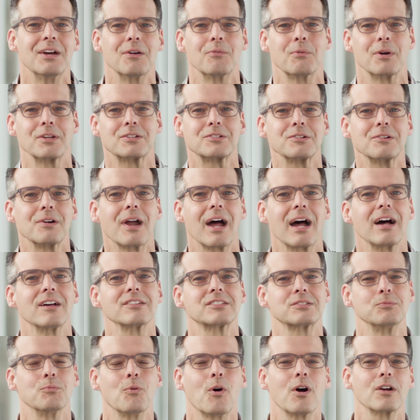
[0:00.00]
went to her
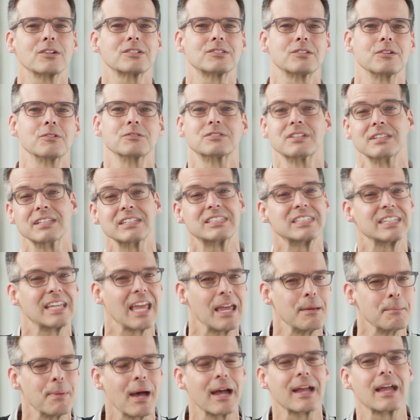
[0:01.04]
house and washed those, and then she
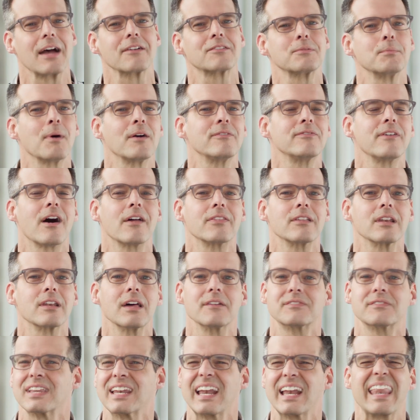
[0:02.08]
came back after my father
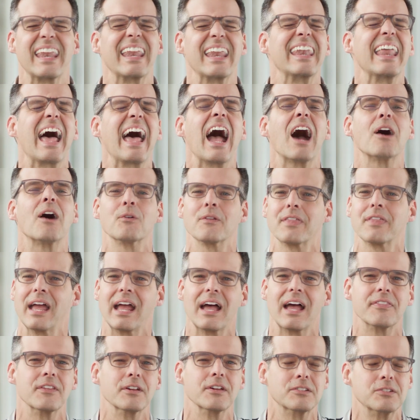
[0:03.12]
left, and in an hour they
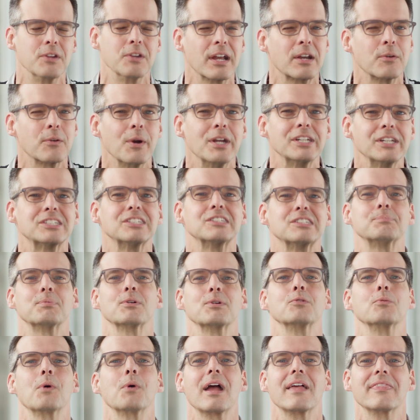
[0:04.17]
had the decorations put
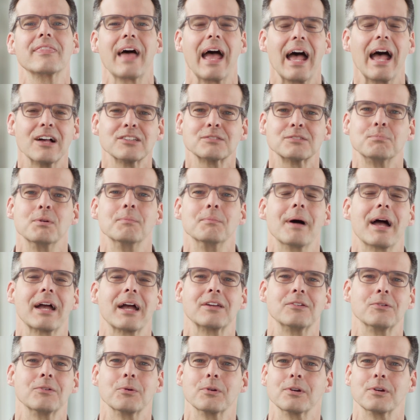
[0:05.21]
away and the house put back
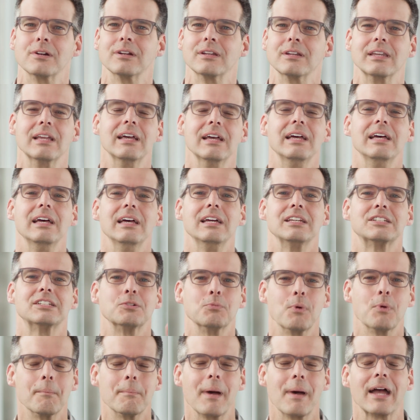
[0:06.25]
in order, and she
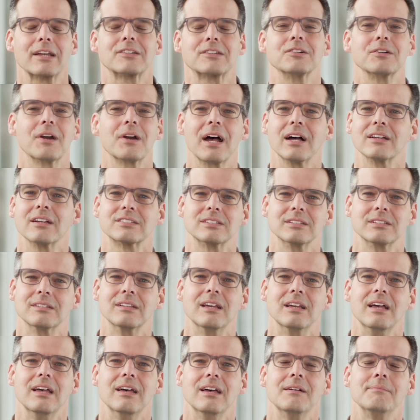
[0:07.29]
went back to her house, and
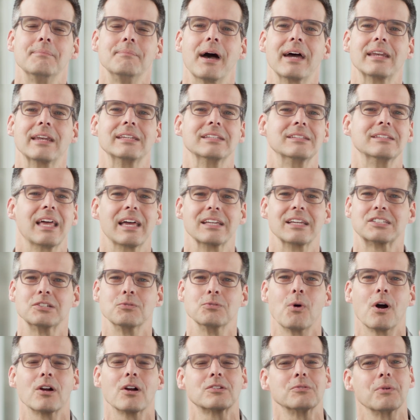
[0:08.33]
Patty, as she
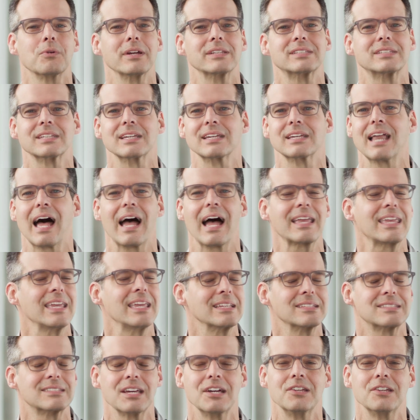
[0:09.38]
walked away, said, I
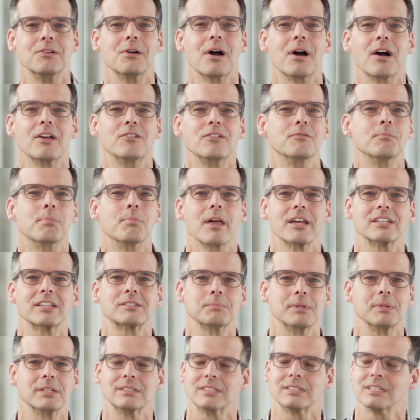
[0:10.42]
can't tell you how you've
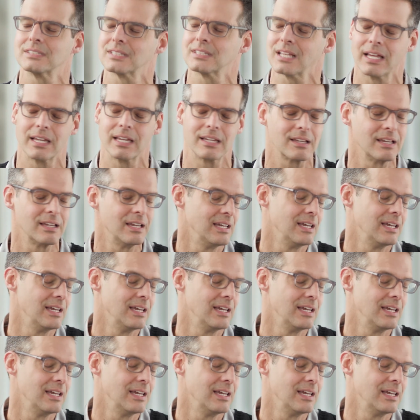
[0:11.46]
blessed me. And she's like,